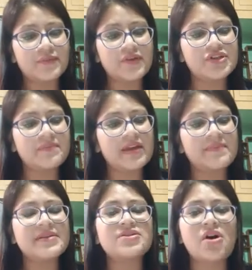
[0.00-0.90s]
which may
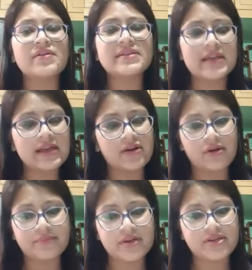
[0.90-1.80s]
be toxic
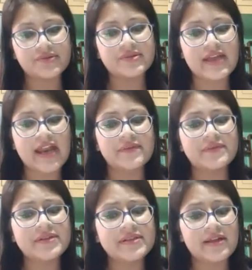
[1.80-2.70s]
or produce
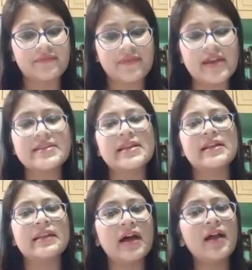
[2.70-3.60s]
adverse effects
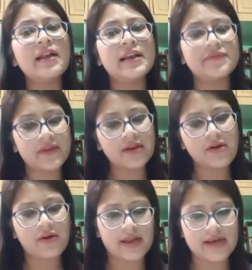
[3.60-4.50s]
in the living
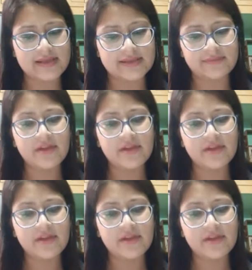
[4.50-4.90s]
organism.